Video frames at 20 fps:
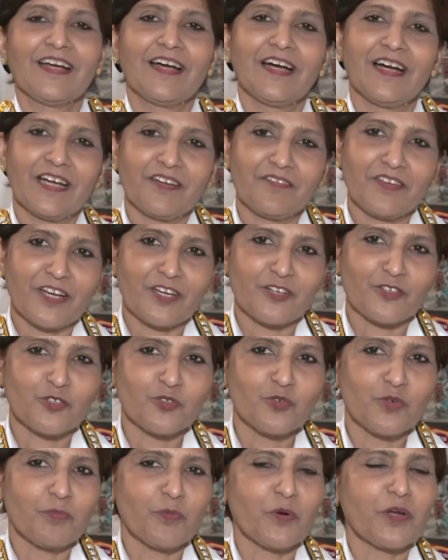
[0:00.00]
I've had
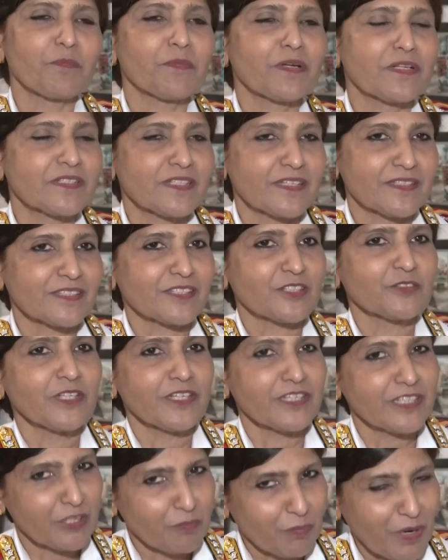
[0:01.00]
2 appointments as
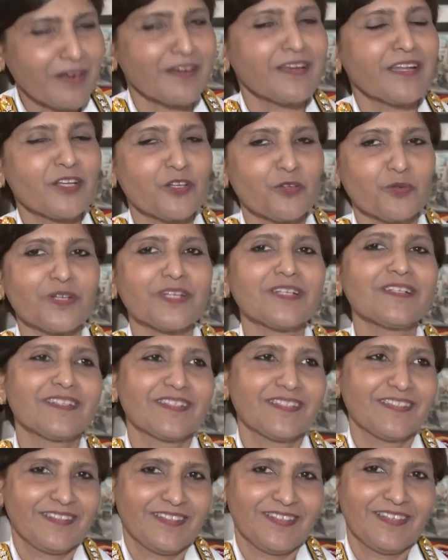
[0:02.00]
in commanding
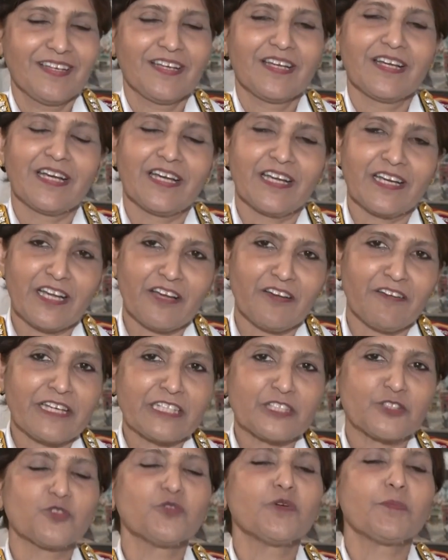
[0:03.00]
units, and I've
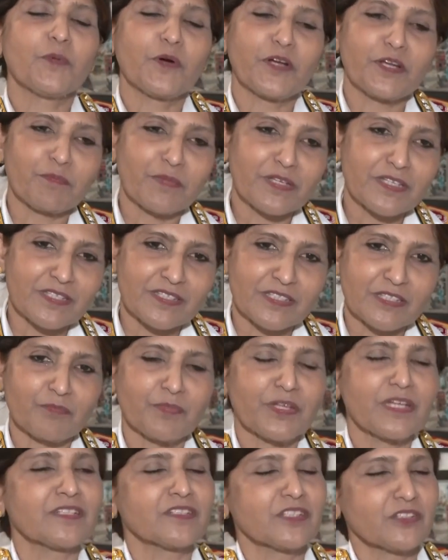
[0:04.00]
had 2 appointments in
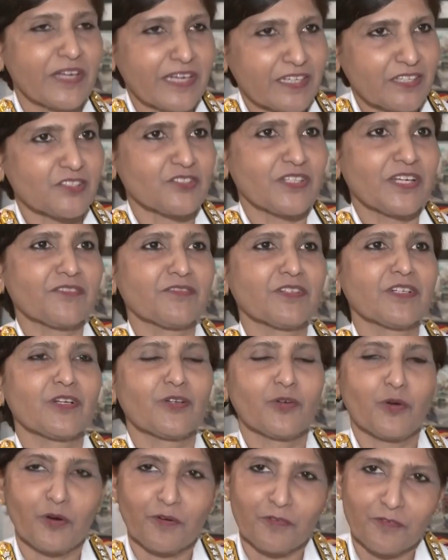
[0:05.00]
being Director
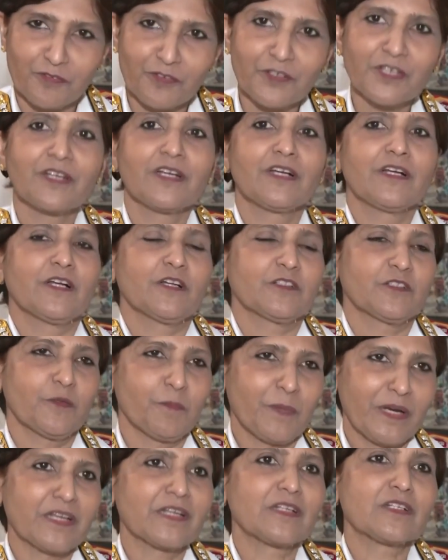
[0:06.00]
General of the
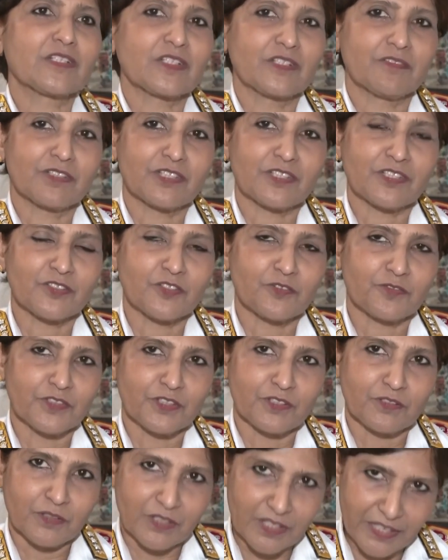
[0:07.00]
Medical Services of
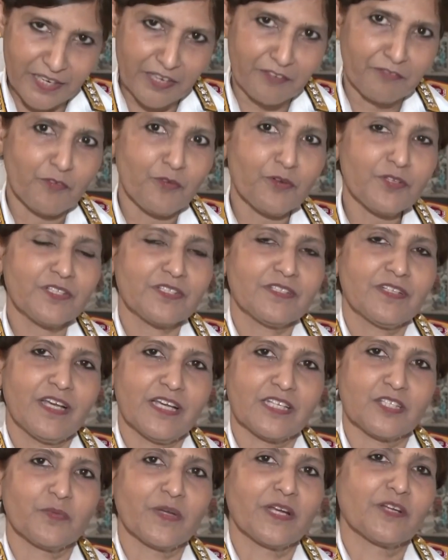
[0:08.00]
the Air Force
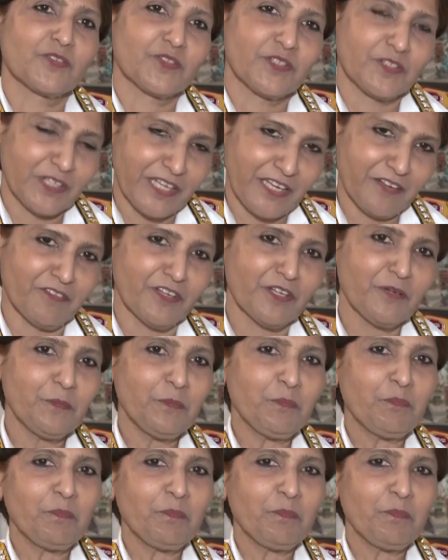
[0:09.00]
as well as the Navy.